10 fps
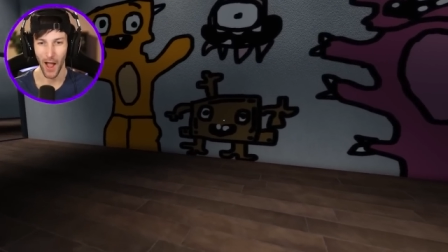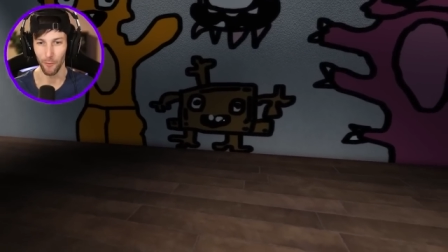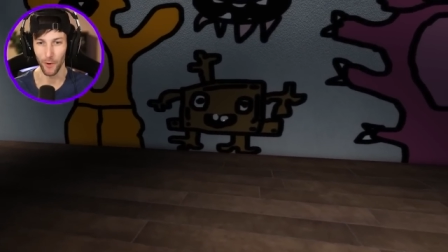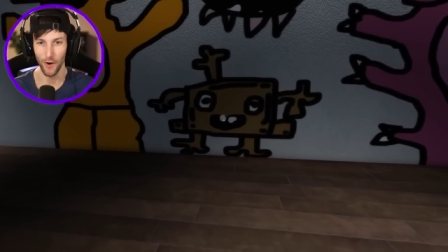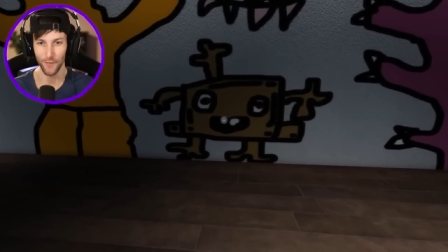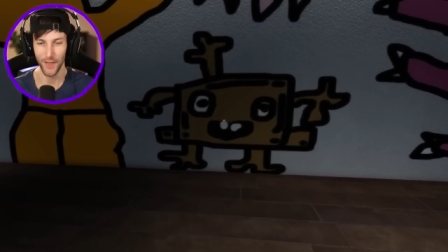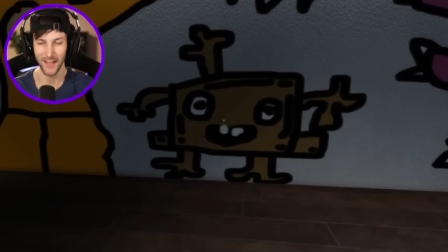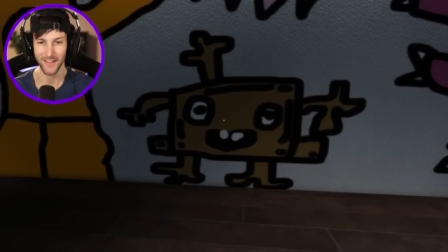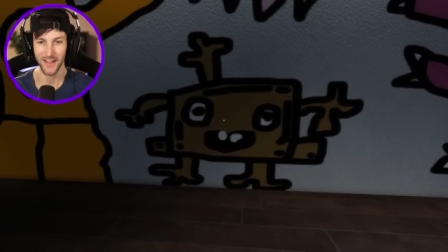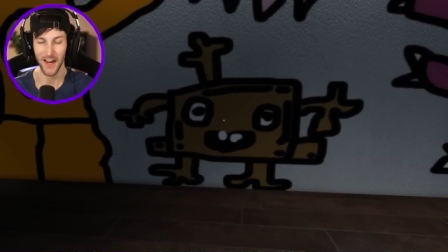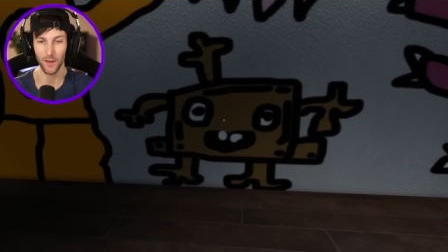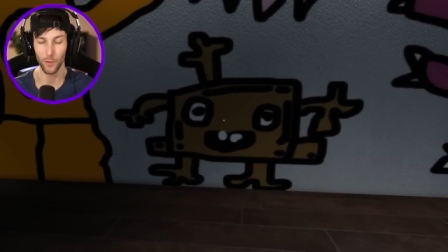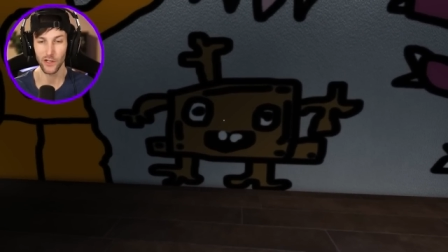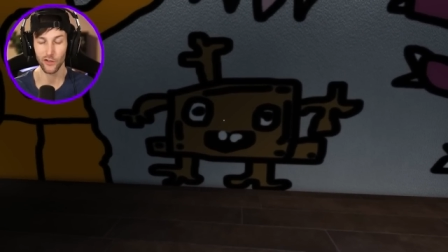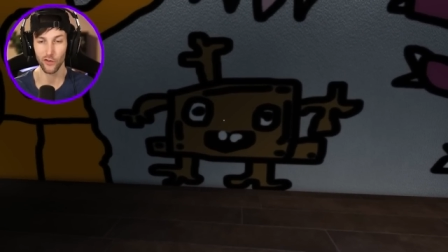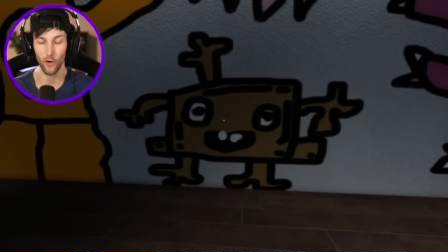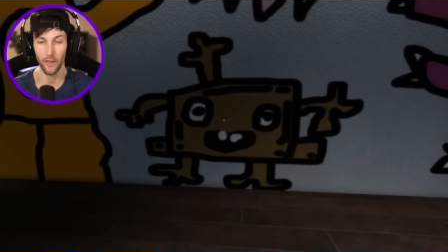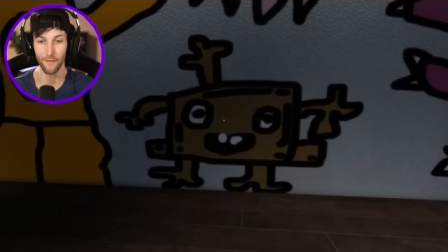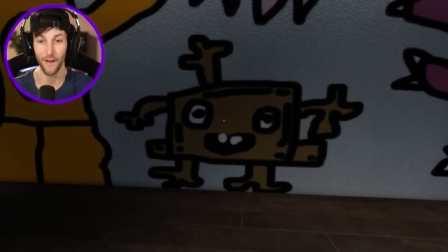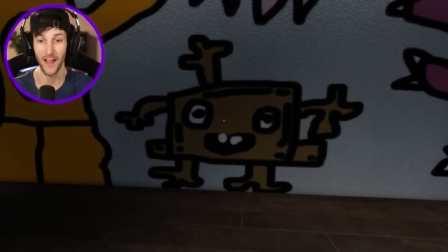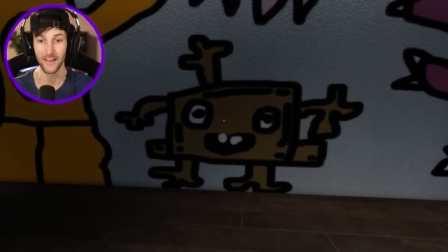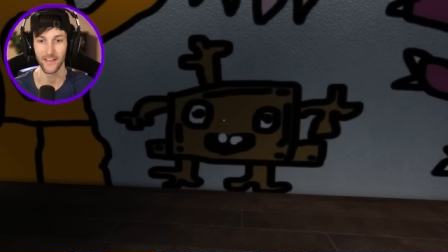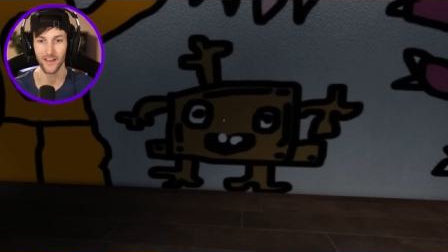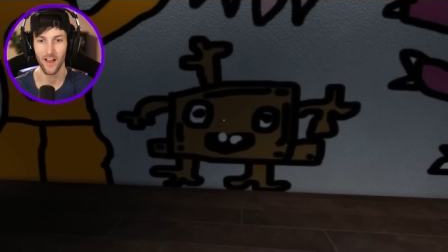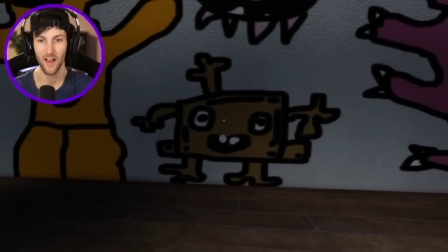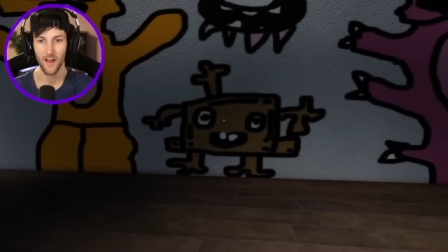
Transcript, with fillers: I wonder if that's the guy that we just saw in the vent.